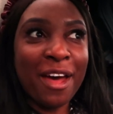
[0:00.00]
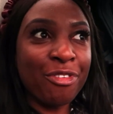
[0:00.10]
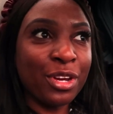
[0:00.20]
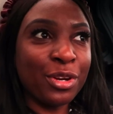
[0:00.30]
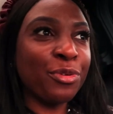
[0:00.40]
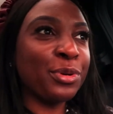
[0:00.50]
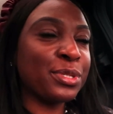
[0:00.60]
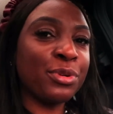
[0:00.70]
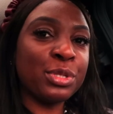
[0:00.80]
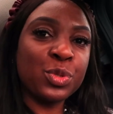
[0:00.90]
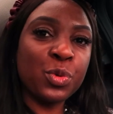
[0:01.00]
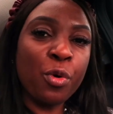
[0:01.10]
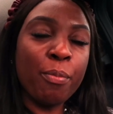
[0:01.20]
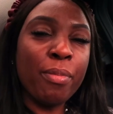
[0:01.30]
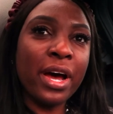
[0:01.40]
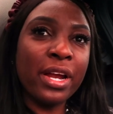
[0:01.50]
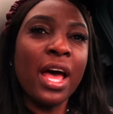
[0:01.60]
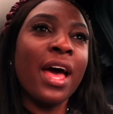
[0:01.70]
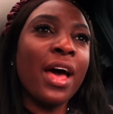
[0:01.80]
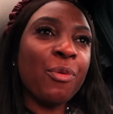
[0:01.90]
African grocery store but
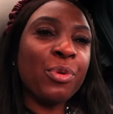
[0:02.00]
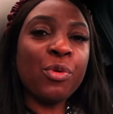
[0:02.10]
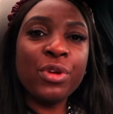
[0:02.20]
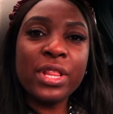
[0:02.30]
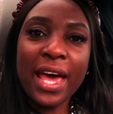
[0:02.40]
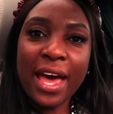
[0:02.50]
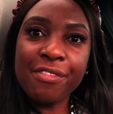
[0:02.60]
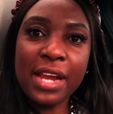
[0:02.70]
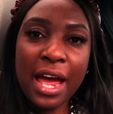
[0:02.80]
we don't really have an